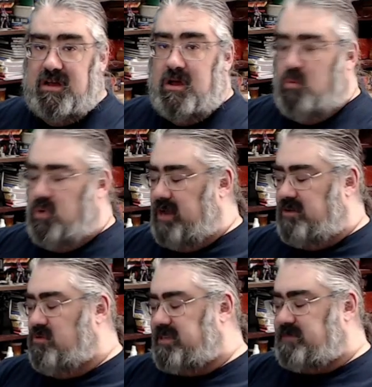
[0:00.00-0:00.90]
What I
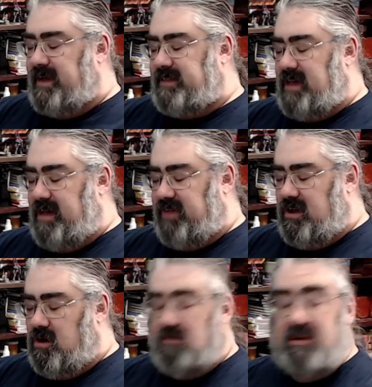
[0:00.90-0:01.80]
do expect, having
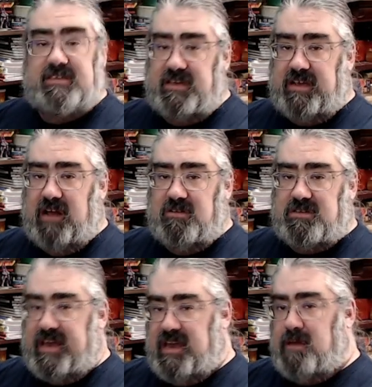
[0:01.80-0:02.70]
already seen Kellar's
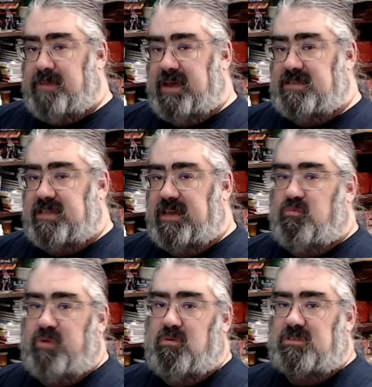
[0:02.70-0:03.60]
Keep, is that
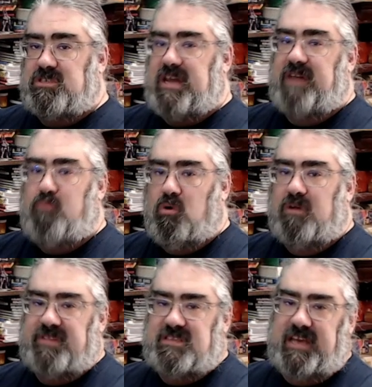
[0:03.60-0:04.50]
we will just have more
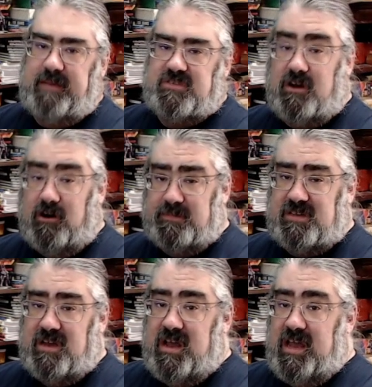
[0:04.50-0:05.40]
of the same sculpts
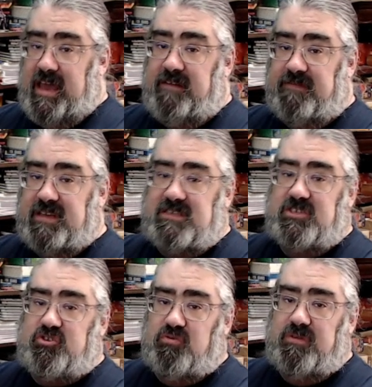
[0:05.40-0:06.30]
and if this is
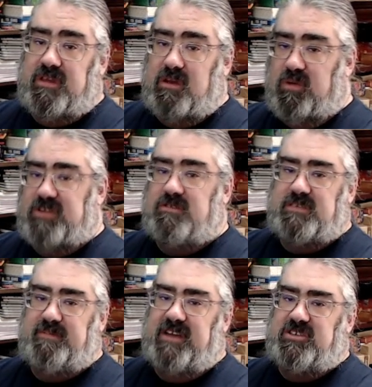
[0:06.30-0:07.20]
true to the original
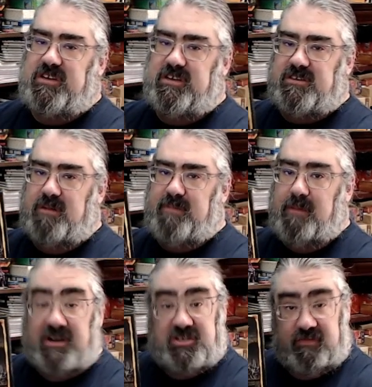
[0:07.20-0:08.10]
expansion, it's going to be a
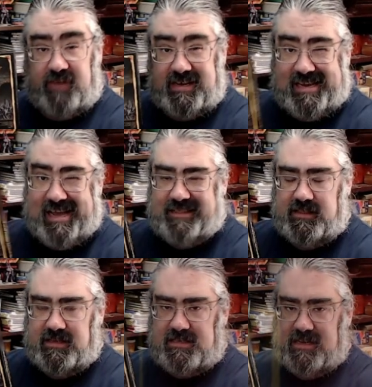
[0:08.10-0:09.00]
bunch of undead
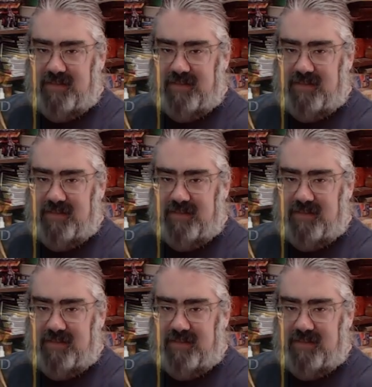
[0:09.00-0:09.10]
this time.